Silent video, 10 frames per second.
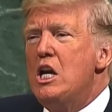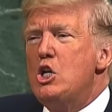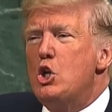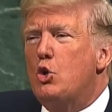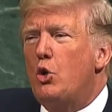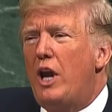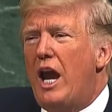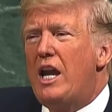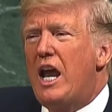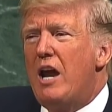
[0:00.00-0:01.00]
to
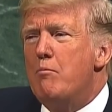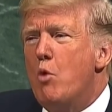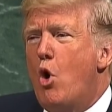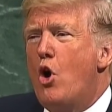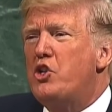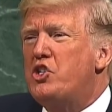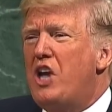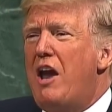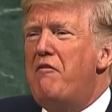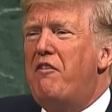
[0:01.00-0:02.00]
create a more
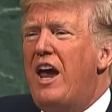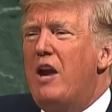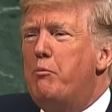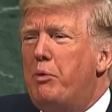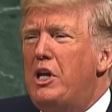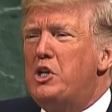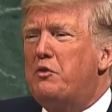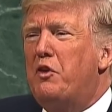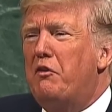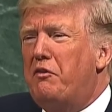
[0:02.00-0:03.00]
safe and
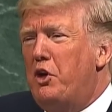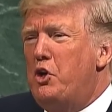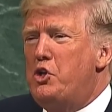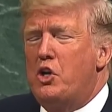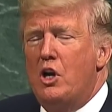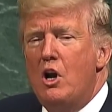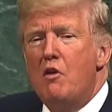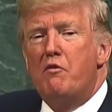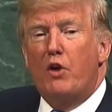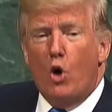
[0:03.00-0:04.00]
peaceful future
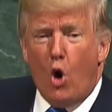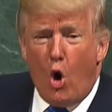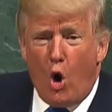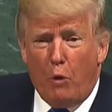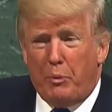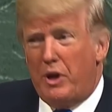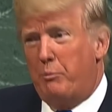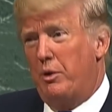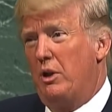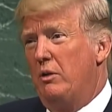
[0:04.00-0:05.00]
for all
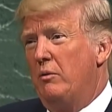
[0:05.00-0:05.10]
people.